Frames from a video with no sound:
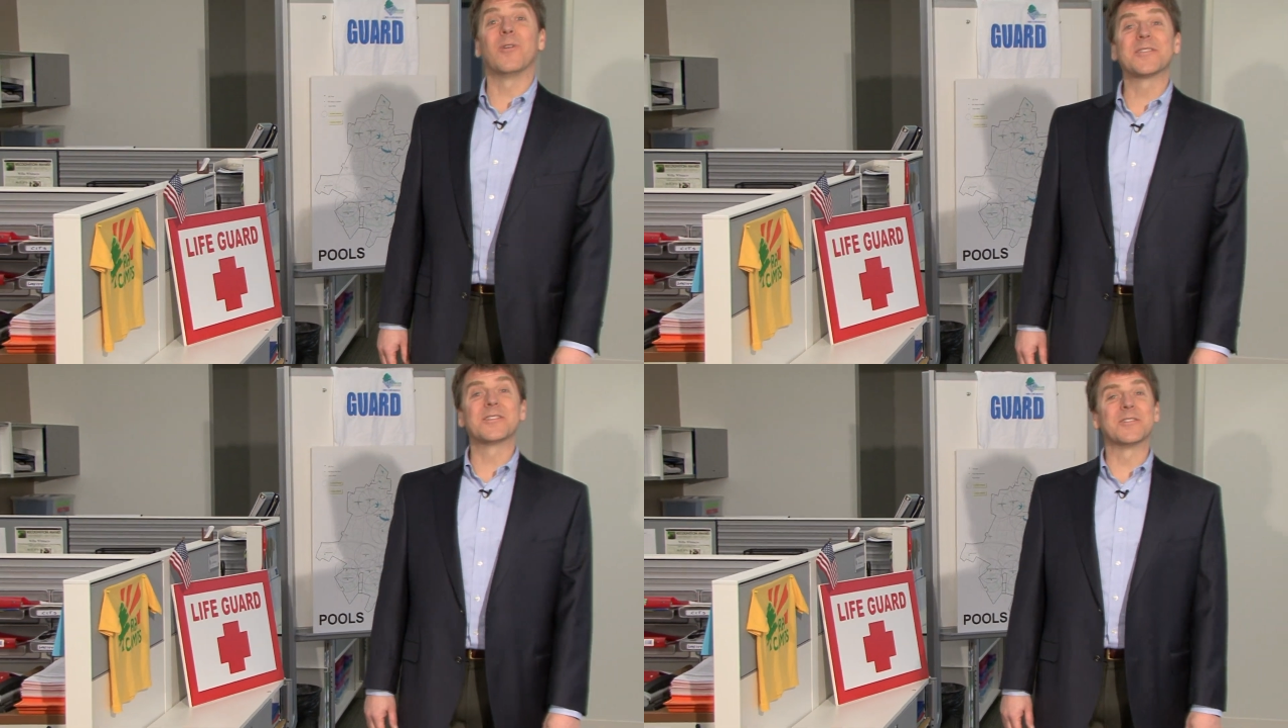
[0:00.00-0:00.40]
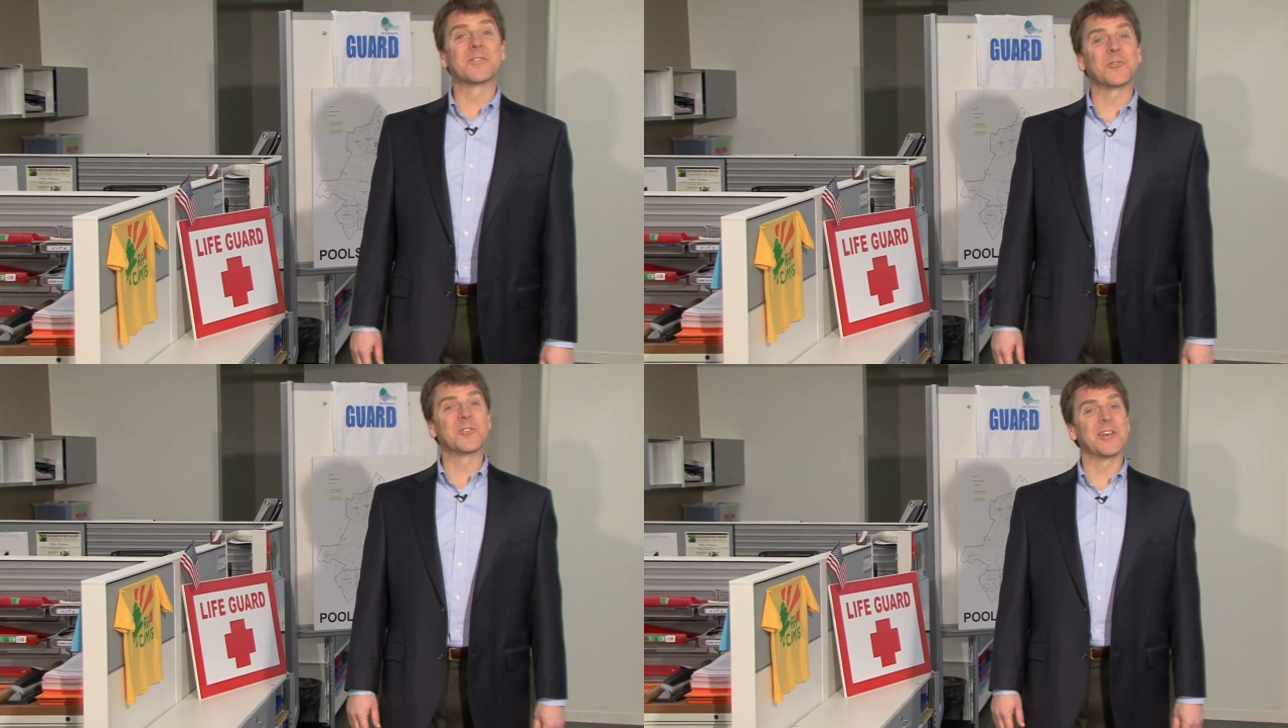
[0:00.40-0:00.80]
Reston
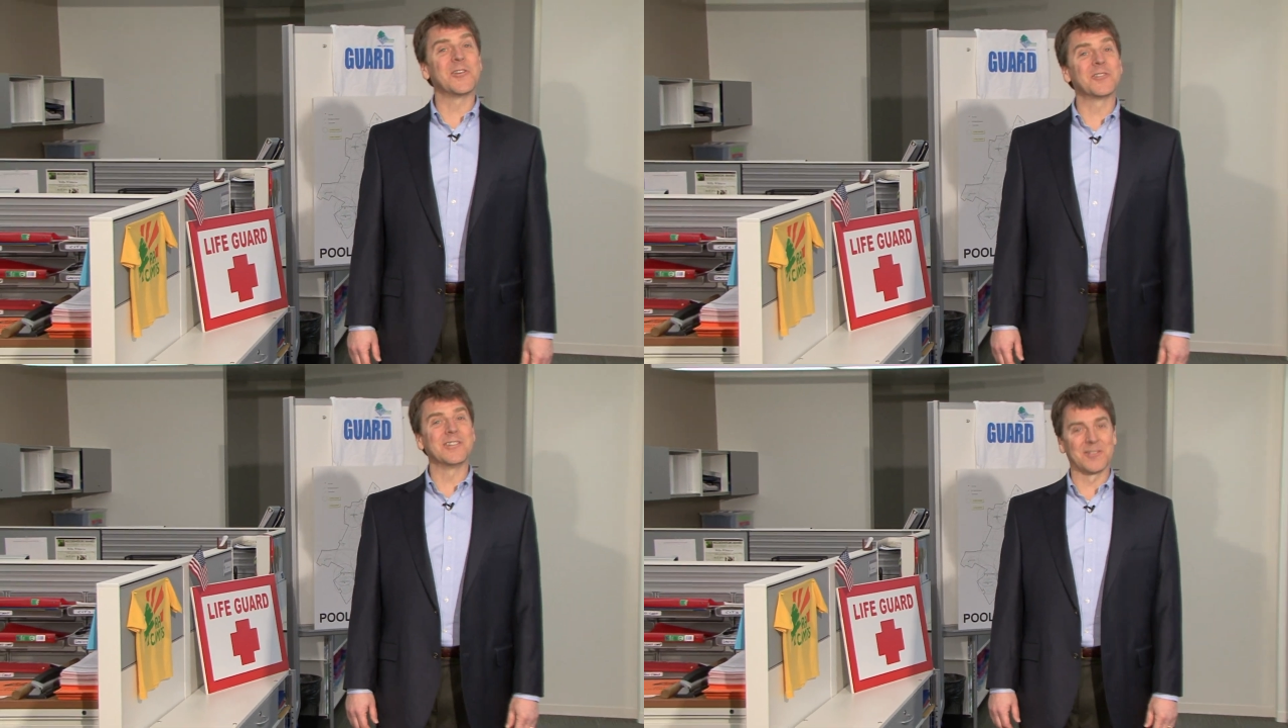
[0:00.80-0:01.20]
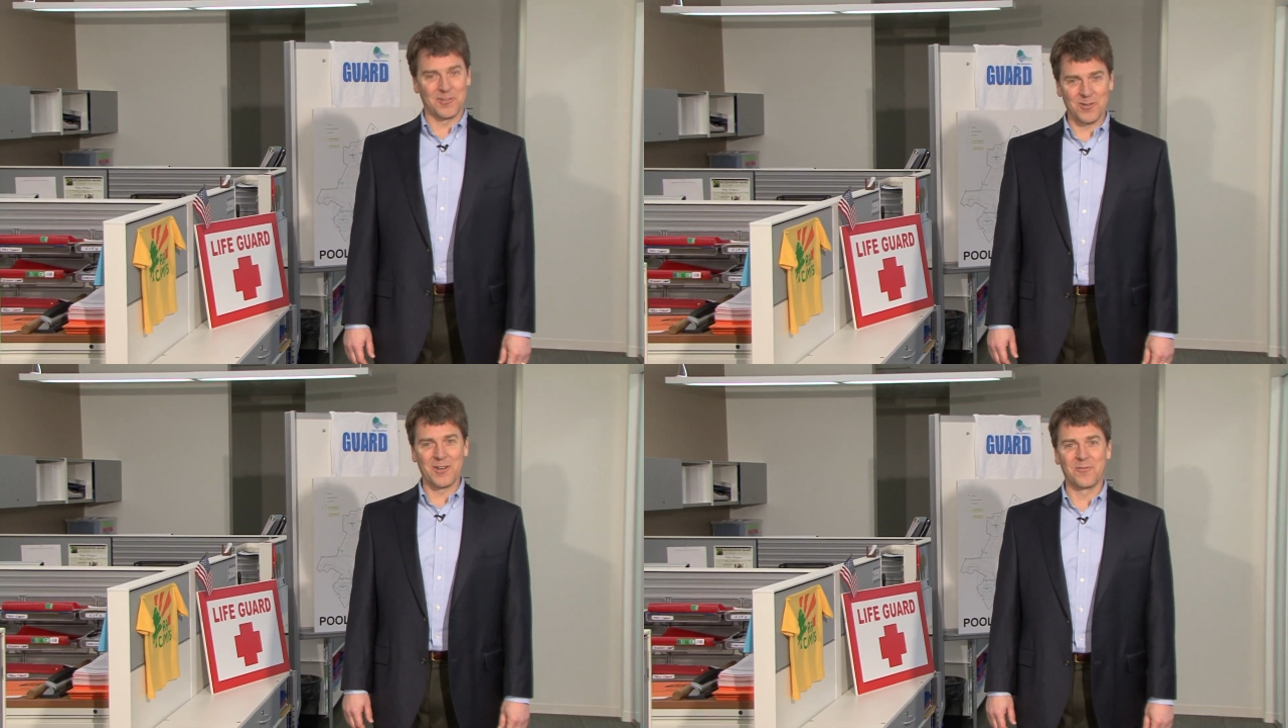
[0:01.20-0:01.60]
Association is
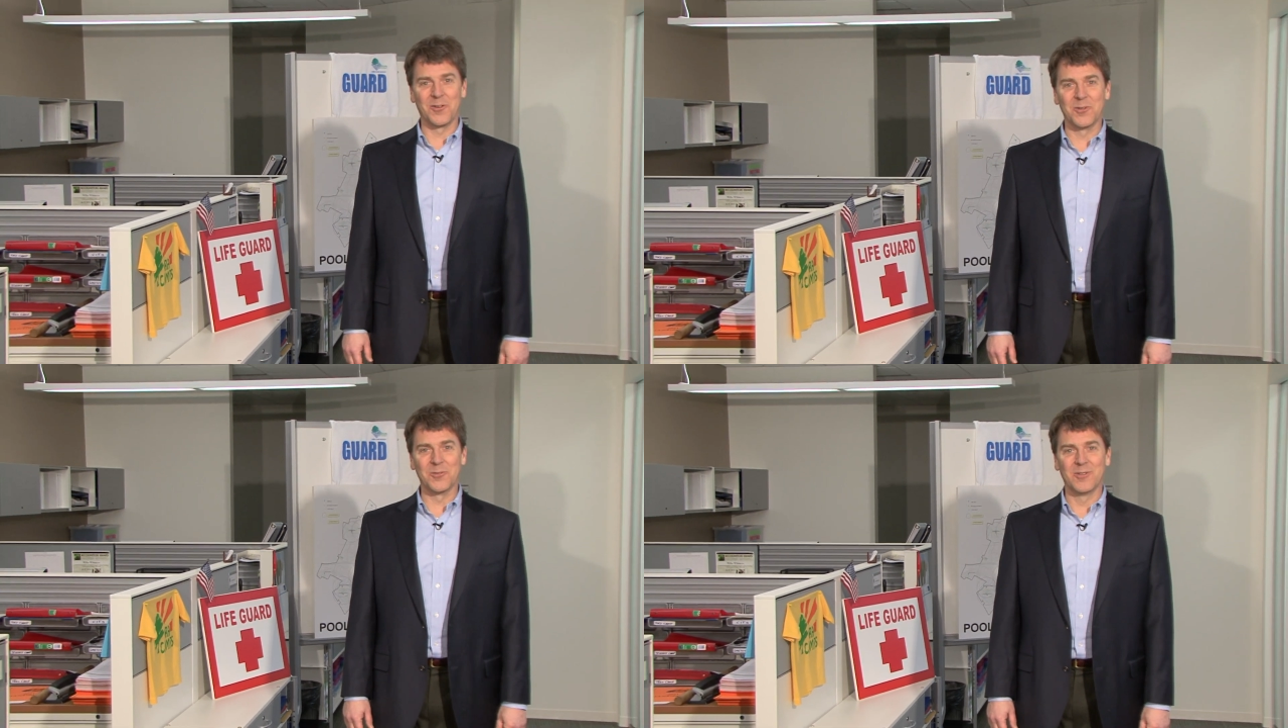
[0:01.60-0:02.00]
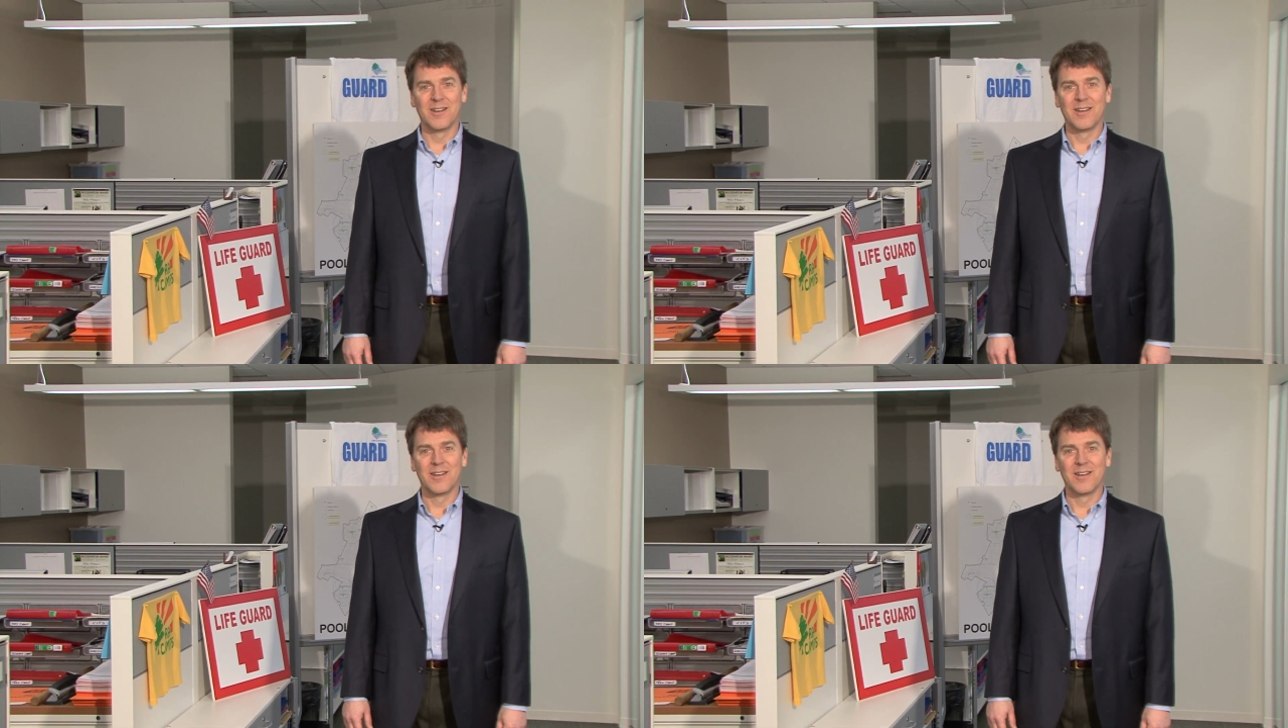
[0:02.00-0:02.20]
looking for you.